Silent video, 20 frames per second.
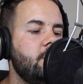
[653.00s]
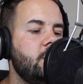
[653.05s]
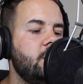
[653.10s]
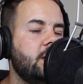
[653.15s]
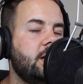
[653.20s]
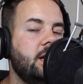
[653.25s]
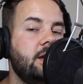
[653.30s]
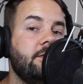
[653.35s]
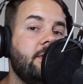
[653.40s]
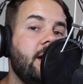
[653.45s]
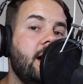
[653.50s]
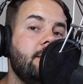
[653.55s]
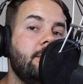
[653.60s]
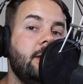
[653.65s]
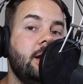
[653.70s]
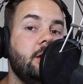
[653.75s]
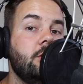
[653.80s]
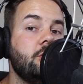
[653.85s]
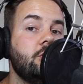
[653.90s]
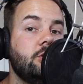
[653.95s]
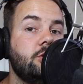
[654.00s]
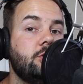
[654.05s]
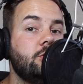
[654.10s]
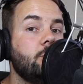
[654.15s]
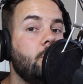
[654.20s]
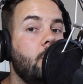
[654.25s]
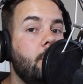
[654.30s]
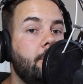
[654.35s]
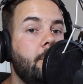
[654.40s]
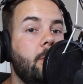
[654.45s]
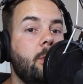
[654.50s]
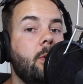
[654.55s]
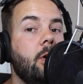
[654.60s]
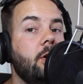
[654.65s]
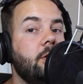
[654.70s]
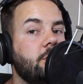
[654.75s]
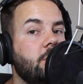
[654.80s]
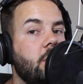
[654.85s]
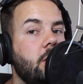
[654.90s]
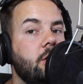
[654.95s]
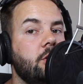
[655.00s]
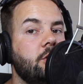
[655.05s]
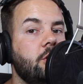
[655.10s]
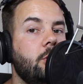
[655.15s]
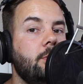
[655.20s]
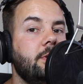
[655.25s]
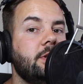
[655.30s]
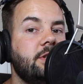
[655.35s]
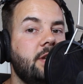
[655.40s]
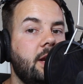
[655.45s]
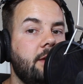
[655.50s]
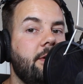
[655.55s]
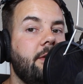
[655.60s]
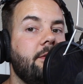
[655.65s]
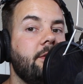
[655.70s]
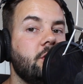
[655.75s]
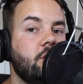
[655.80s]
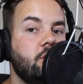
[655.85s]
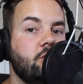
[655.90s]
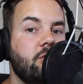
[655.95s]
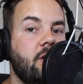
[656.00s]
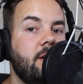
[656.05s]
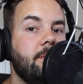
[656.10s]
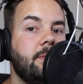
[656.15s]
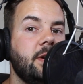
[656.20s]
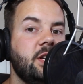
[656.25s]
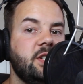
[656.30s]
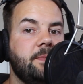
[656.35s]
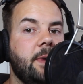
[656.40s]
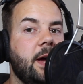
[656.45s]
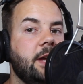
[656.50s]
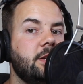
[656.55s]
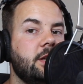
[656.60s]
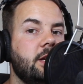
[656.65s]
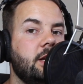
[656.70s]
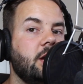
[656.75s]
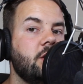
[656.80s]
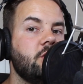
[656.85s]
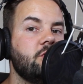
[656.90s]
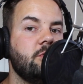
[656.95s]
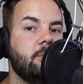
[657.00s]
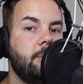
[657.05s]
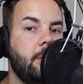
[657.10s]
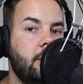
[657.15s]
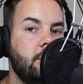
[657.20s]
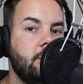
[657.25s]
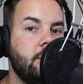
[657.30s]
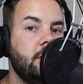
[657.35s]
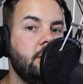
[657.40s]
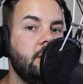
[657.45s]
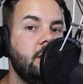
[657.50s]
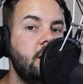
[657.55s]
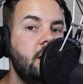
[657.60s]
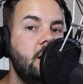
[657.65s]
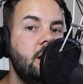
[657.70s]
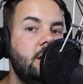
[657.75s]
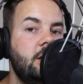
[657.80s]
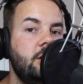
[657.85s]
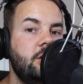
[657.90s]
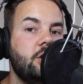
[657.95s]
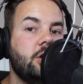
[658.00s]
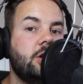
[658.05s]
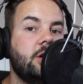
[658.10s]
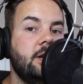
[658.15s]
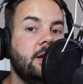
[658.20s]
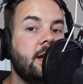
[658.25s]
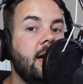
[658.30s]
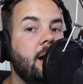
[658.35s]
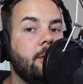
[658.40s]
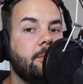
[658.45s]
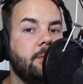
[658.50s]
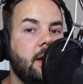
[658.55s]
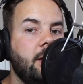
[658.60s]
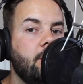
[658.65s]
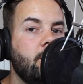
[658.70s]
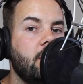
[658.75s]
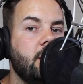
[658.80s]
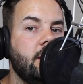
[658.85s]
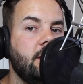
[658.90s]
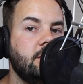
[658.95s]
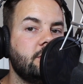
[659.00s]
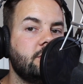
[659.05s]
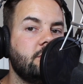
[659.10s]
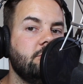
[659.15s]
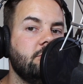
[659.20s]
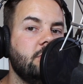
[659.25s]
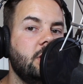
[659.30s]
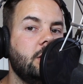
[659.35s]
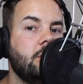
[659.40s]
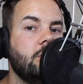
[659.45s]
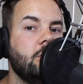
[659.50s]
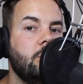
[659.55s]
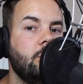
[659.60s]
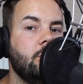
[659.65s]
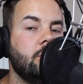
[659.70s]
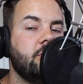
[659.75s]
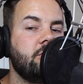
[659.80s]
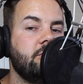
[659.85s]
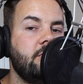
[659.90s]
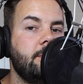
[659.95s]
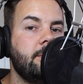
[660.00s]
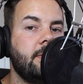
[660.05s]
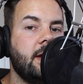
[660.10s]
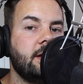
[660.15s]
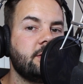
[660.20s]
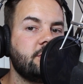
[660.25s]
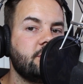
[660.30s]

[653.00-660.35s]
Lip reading: you can invite him in and just swap up what he's going to do. Instead of having a straight pitch battle against your opponent, you can now play one of these really cool 3-player